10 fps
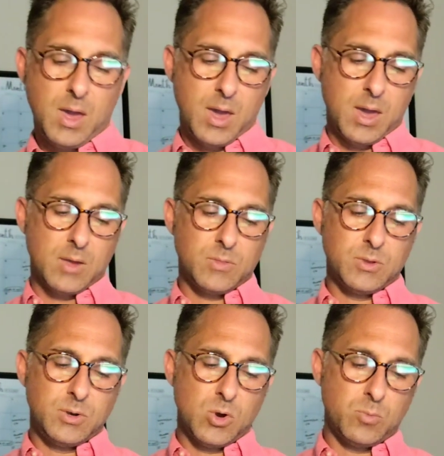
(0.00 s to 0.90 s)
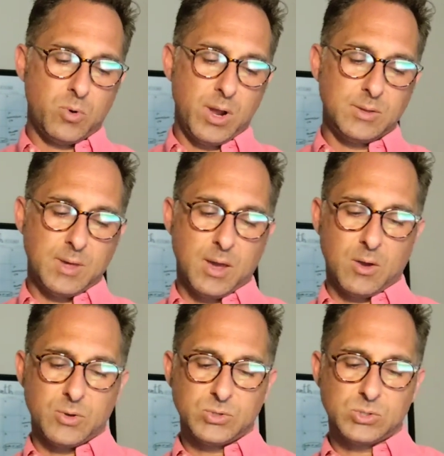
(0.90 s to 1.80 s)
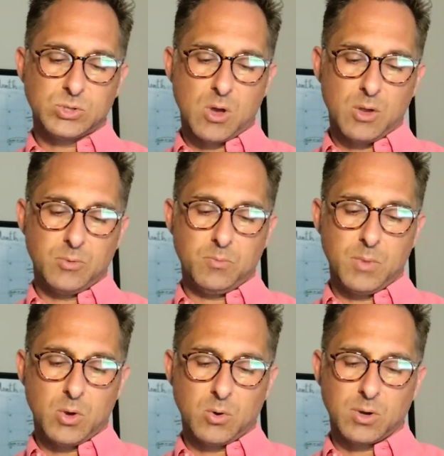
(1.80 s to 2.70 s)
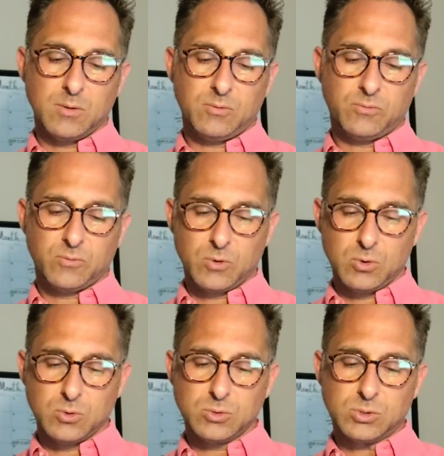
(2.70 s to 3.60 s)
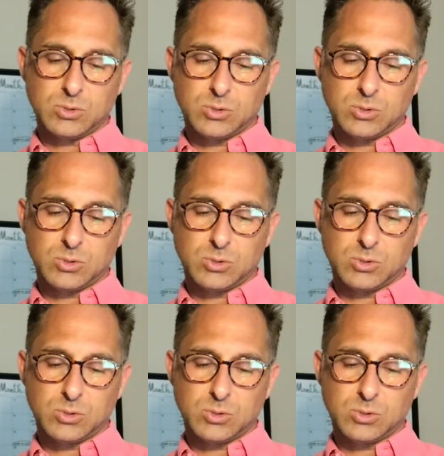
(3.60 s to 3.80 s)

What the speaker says: And the note breakdown is salt, milk, fruit.